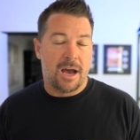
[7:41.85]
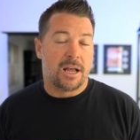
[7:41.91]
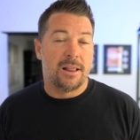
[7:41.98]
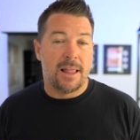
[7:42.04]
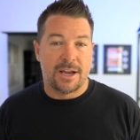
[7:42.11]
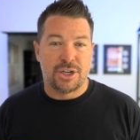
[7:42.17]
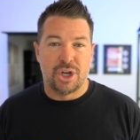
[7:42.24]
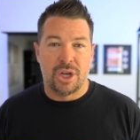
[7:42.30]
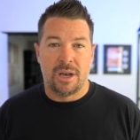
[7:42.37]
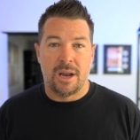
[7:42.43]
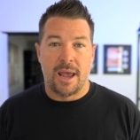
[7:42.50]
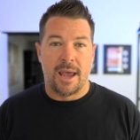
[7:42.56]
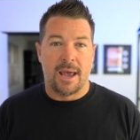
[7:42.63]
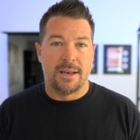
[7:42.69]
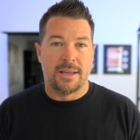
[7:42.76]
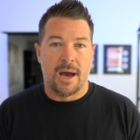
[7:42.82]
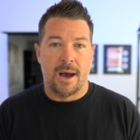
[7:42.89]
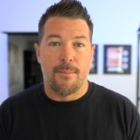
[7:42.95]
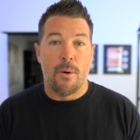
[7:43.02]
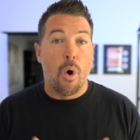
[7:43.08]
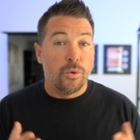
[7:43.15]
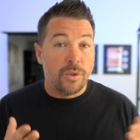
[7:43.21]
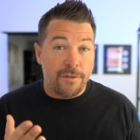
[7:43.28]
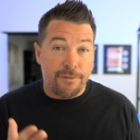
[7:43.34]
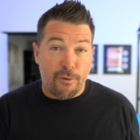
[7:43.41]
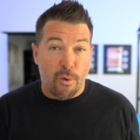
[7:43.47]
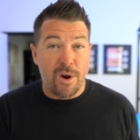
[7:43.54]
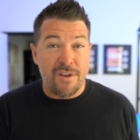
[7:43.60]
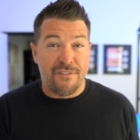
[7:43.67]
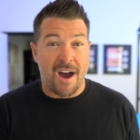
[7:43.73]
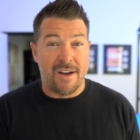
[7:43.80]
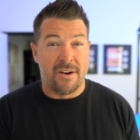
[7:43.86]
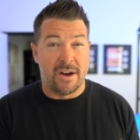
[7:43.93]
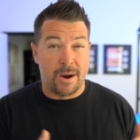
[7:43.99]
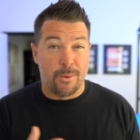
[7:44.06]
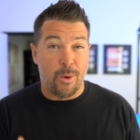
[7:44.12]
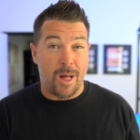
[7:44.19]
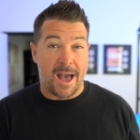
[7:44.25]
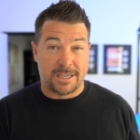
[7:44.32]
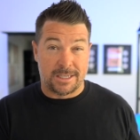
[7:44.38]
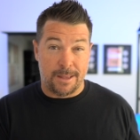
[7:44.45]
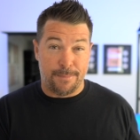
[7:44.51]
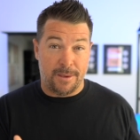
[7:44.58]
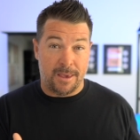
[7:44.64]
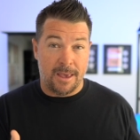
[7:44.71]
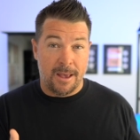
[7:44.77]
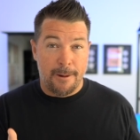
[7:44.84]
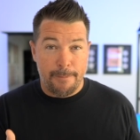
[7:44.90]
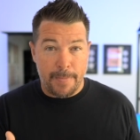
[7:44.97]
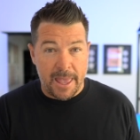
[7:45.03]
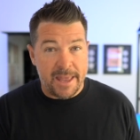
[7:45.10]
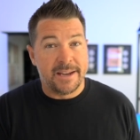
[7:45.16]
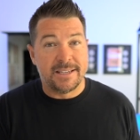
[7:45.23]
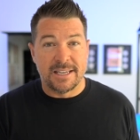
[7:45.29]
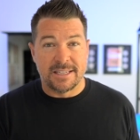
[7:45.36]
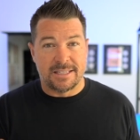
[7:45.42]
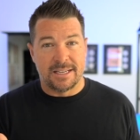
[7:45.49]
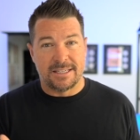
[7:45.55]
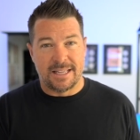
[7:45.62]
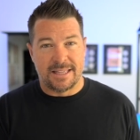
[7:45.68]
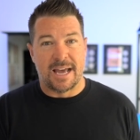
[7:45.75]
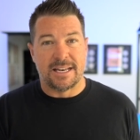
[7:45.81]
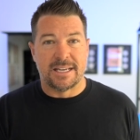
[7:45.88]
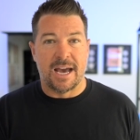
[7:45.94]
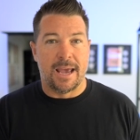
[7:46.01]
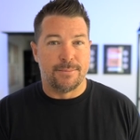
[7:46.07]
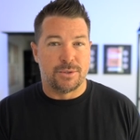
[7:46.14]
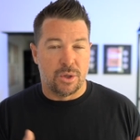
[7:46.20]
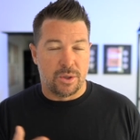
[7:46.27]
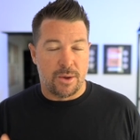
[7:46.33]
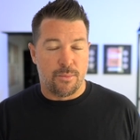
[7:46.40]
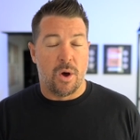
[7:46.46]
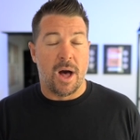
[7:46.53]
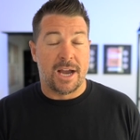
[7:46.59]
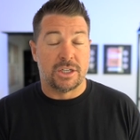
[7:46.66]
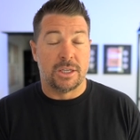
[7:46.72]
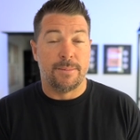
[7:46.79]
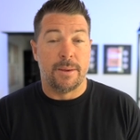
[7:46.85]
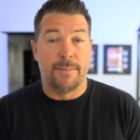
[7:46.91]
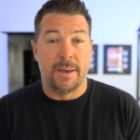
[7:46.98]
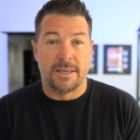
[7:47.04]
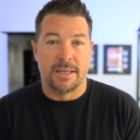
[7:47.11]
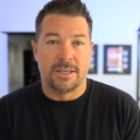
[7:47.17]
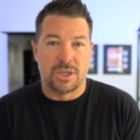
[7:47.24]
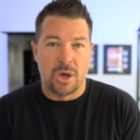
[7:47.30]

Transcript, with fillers: collection, and only 4,500 will actually be in existence at that time, so that will actually be minted.